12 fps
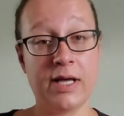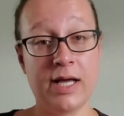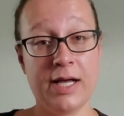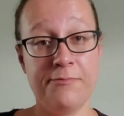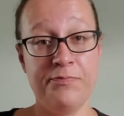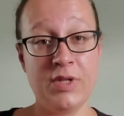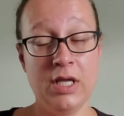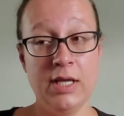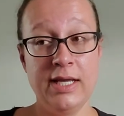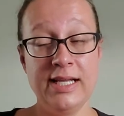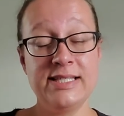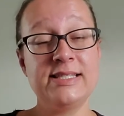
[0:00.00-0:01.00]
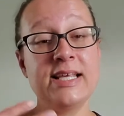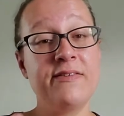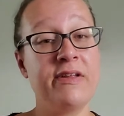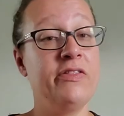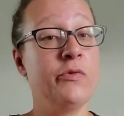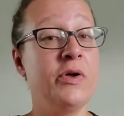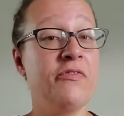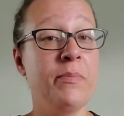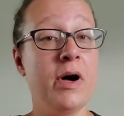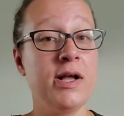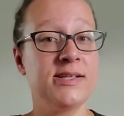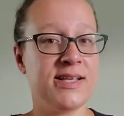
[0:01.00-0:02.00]
instead of getting the Whiff
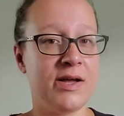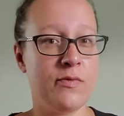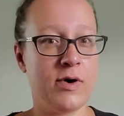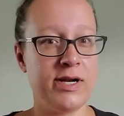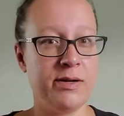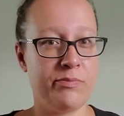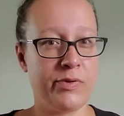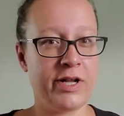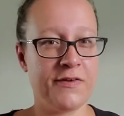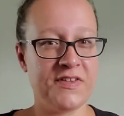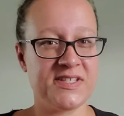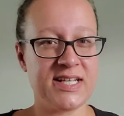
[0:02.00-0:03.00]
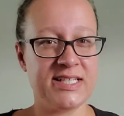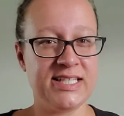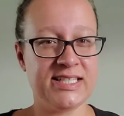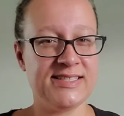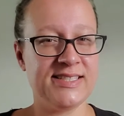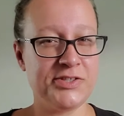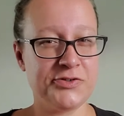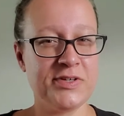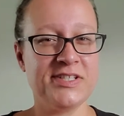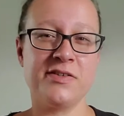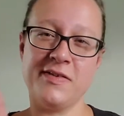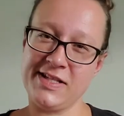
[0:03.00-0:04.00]
Box, I wanted a brick of the Sun-Kissed
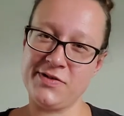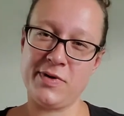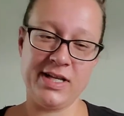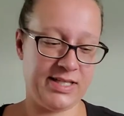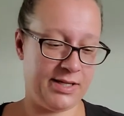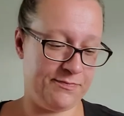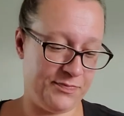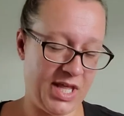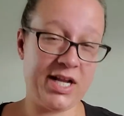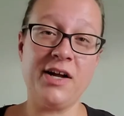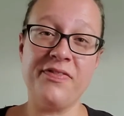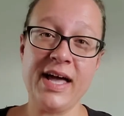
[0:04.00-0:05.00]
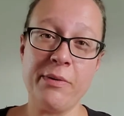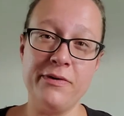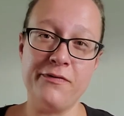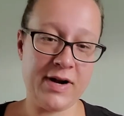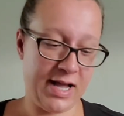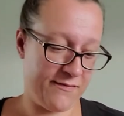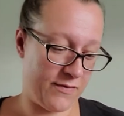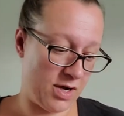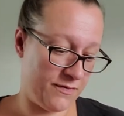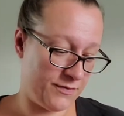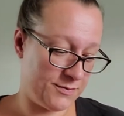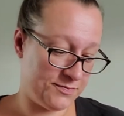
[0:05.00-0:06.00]
Citrus. So that's what I did. I got that one for half
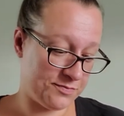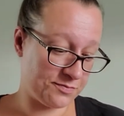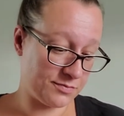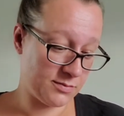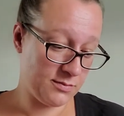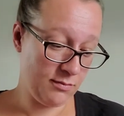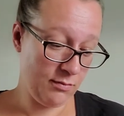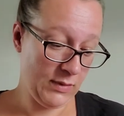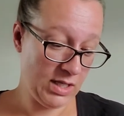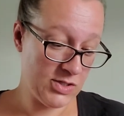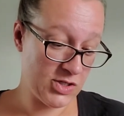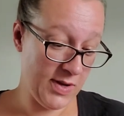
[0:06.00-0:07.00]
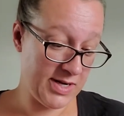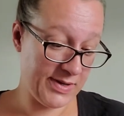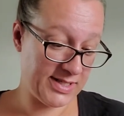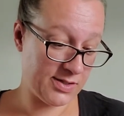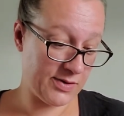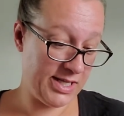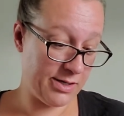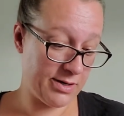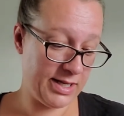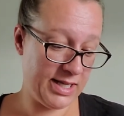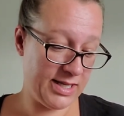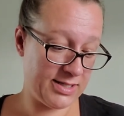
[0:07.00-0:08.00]
off. So anyway, so
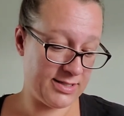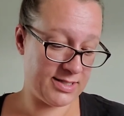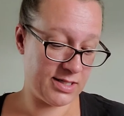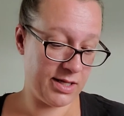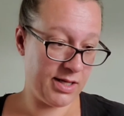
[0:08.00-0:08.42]
here is